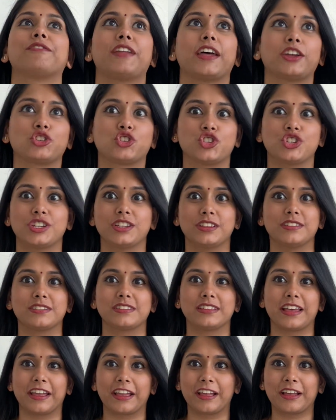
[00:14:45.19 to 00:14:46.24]
Like, she's,
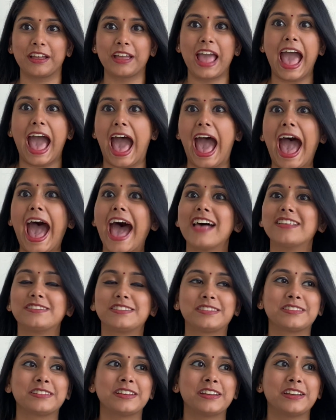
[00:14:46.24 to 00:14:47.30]
like,
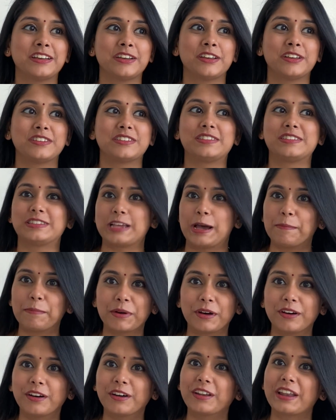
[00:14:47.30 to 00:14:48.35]
as
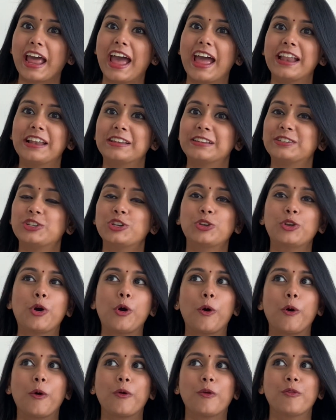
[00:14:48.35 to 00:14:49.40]
stubborn and, you
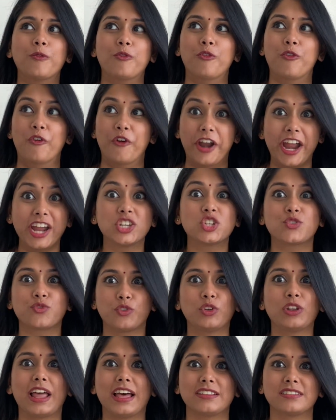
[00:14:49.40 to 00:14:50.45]
know,
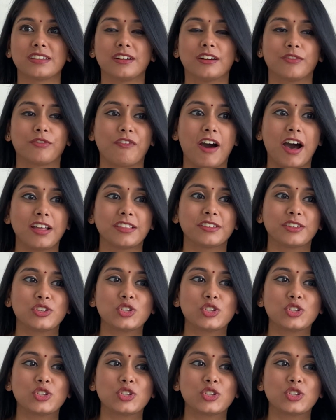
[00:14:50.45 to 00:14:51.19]
rageful as her father.